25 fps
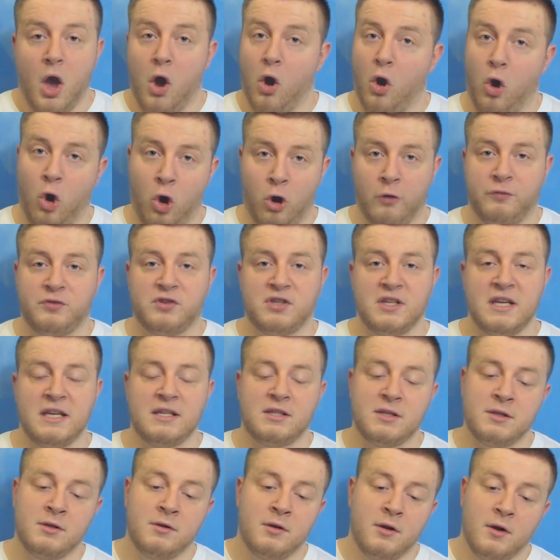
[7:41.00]
off
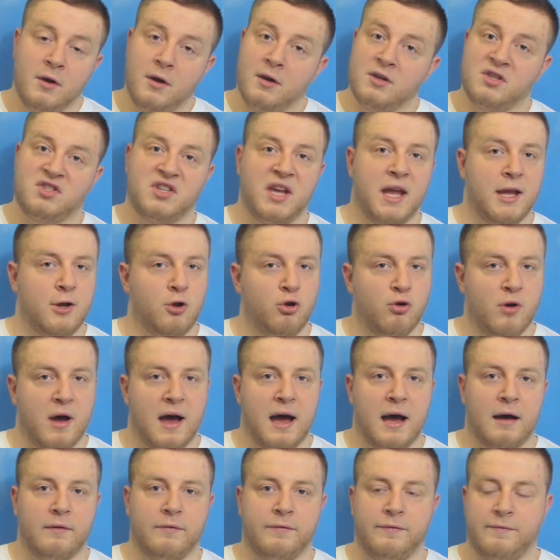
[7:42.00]
season, say you
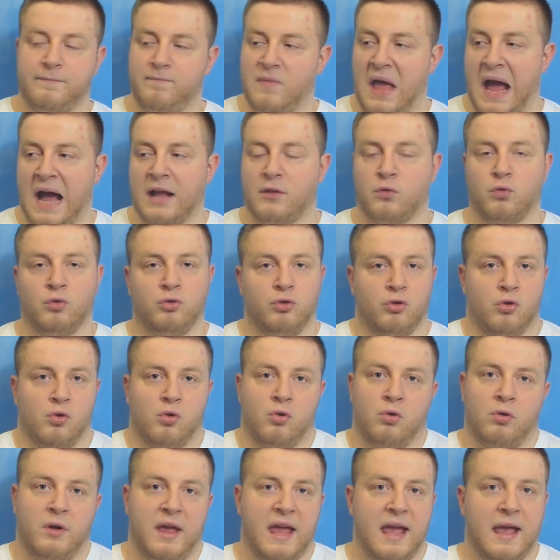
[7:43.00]
have, I don't
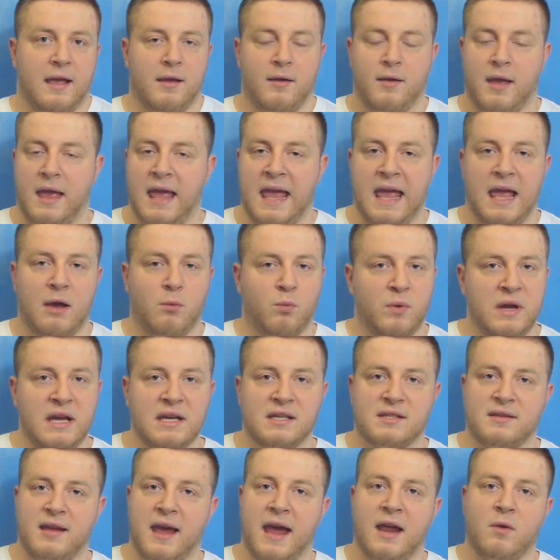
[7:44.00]
know, 8
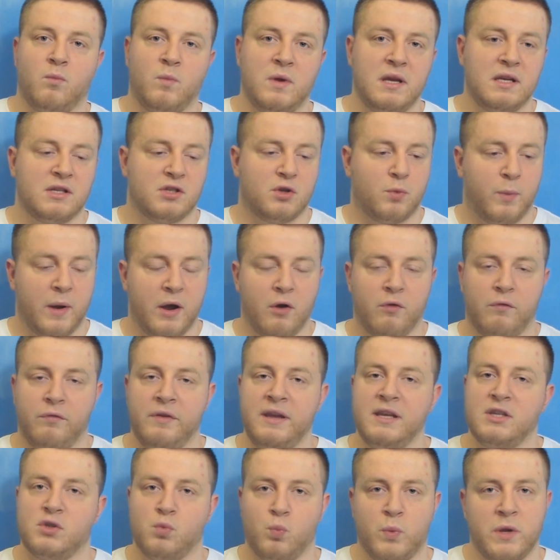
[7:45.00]
weeks, 10 weeks, 12
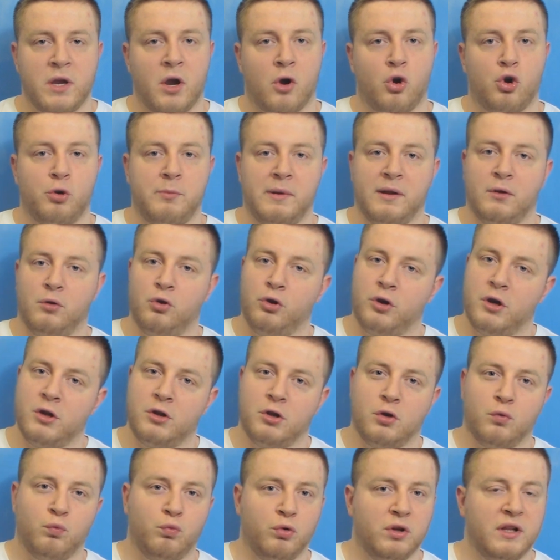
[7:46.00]
weeks, we are going to be looking
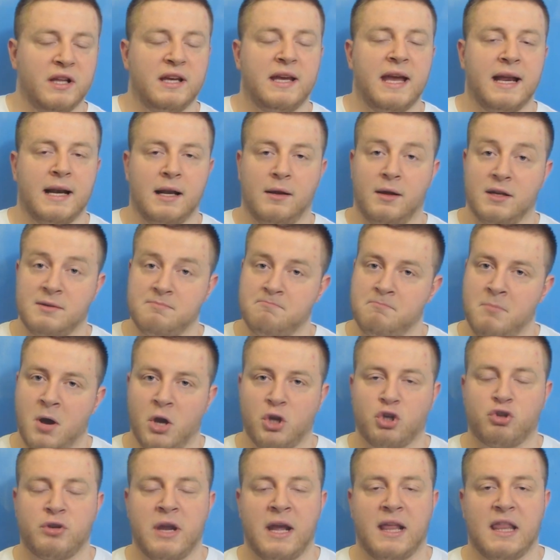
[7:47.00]
to really gain as
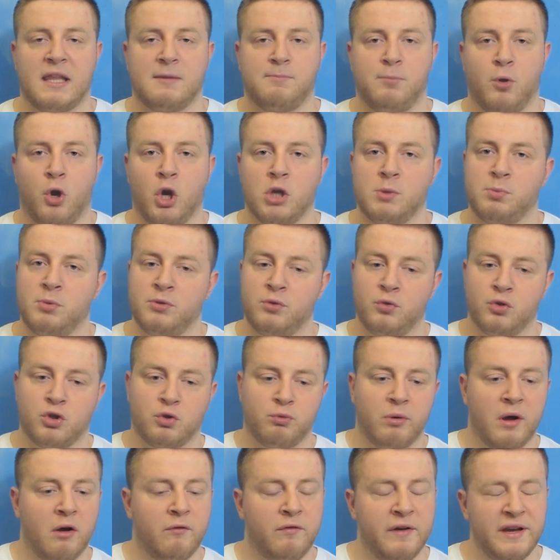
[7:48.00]
much strength as possible in those
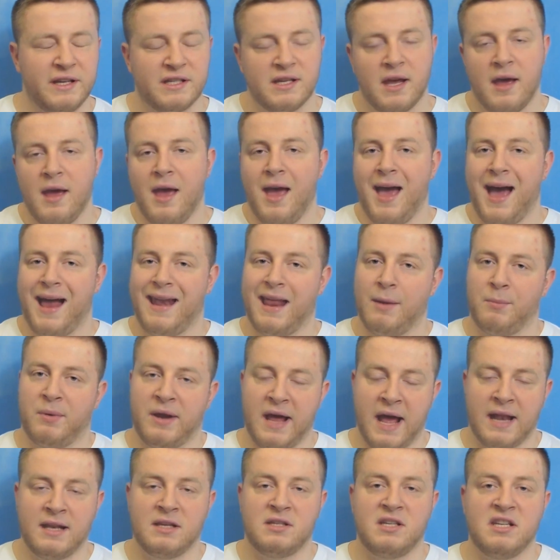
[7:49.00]
12 weeks. And then
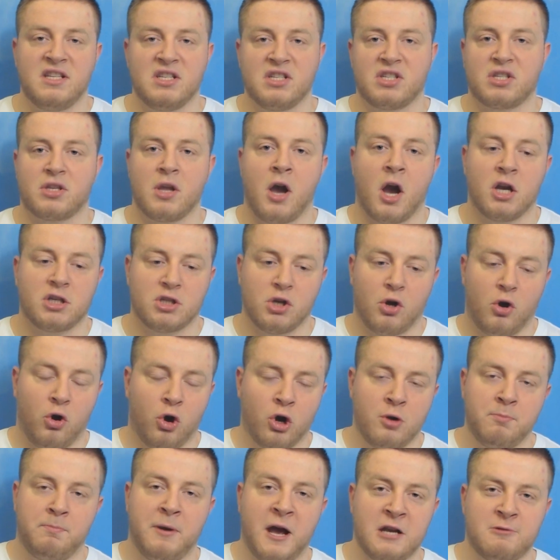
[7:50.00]
when in-season starts,
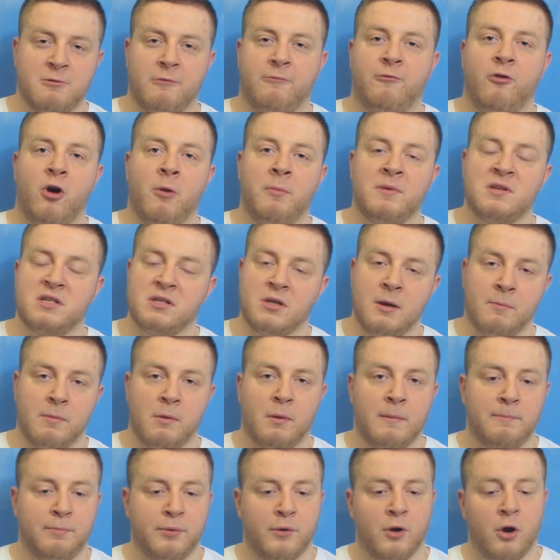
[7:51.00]
on-pitch performance is number
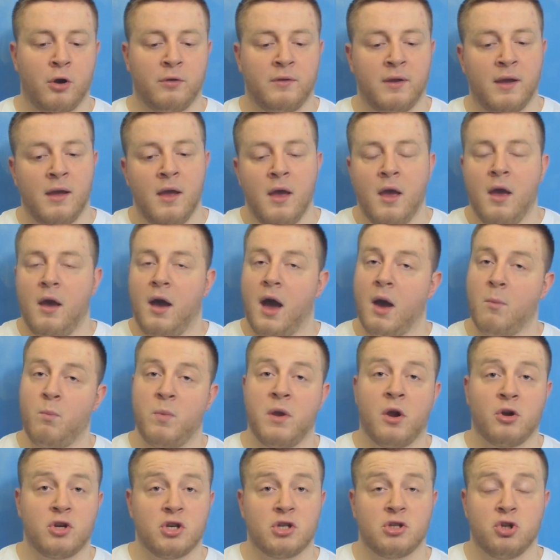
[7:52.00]
one priority, and
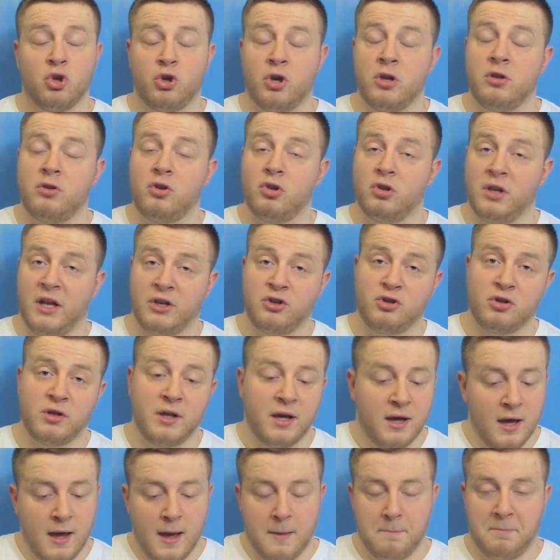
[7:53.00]
we are just looking to
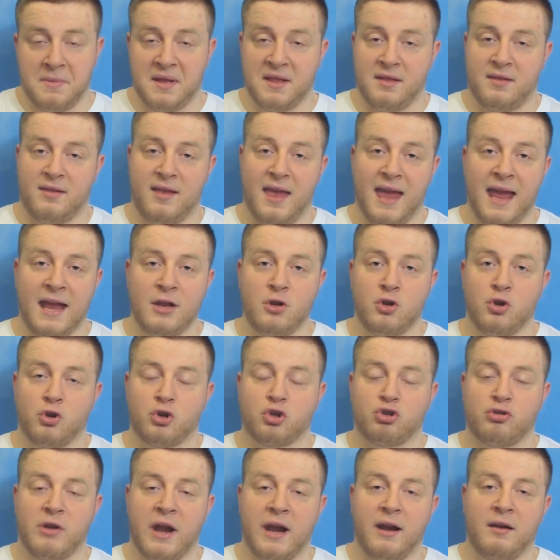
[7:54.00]
literally maintain your
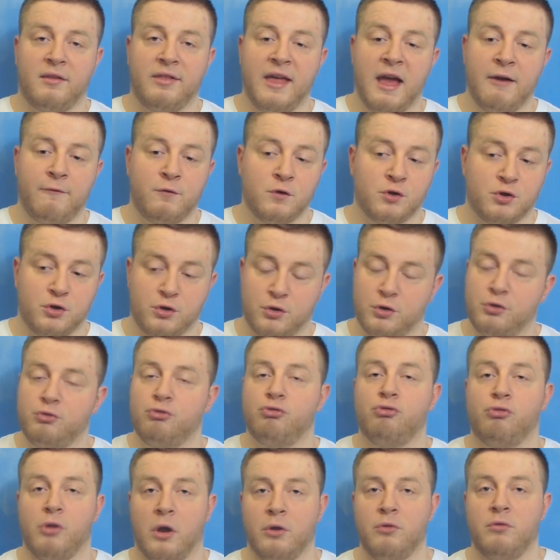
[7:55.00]
strength levels
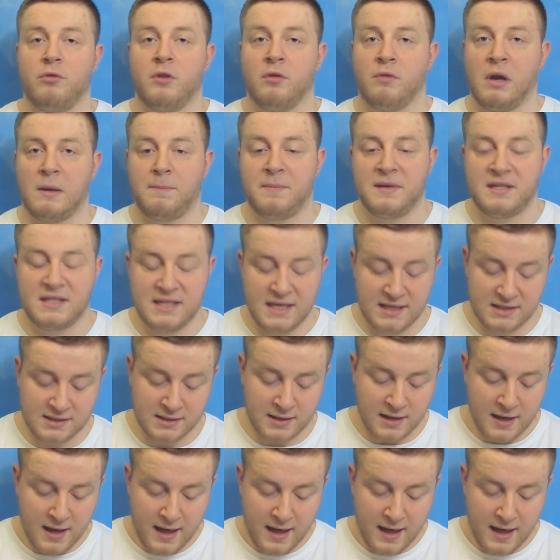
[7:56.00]
throughout the rugby season.